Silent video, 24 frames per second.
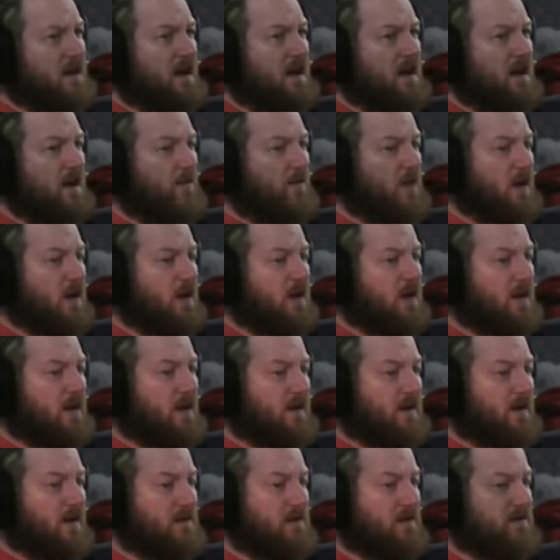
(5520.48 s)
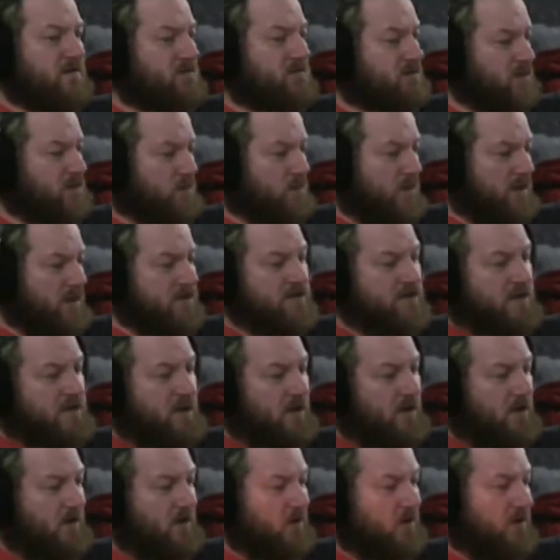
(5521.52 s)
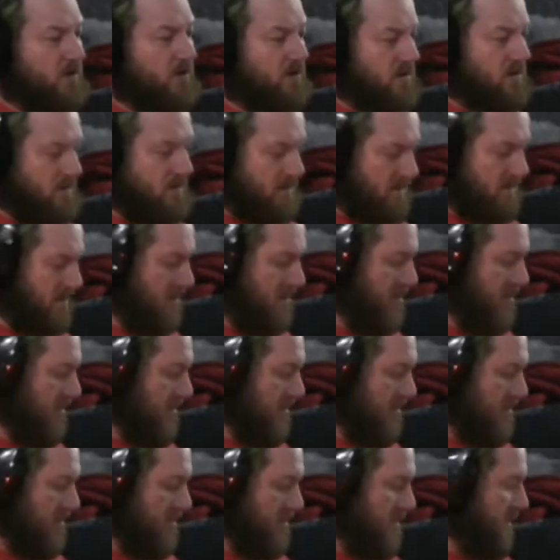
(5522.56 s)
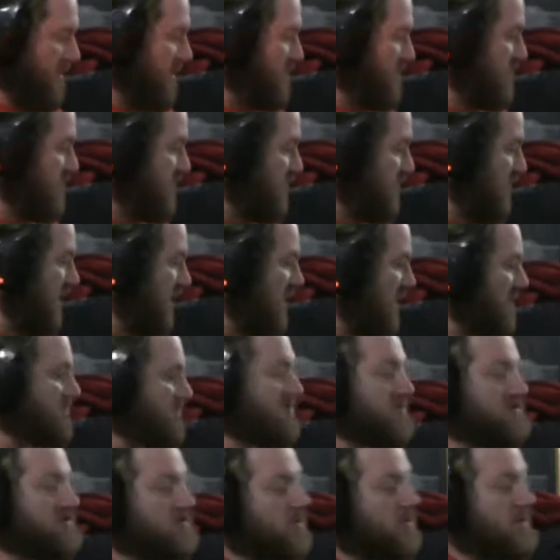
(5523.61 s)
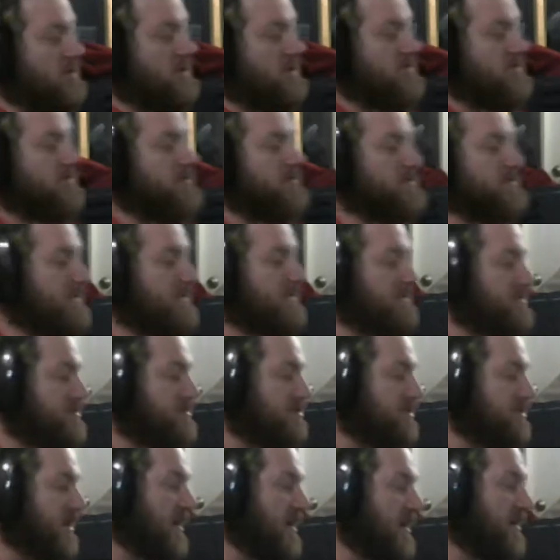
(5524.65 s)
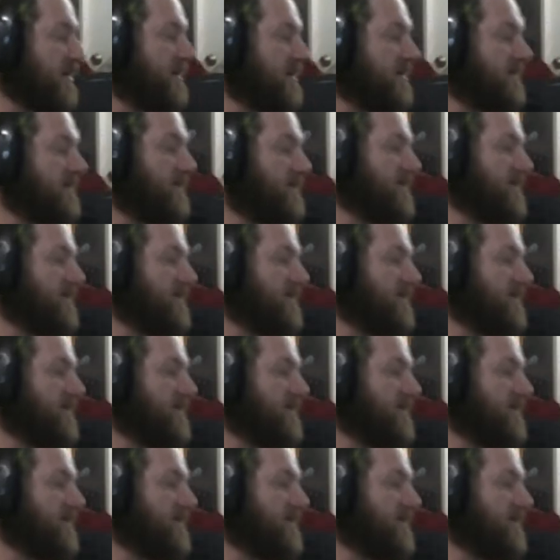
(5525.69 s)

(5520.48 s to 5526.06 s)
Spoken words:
I bought like 2 weeks ago for $2.23 a share,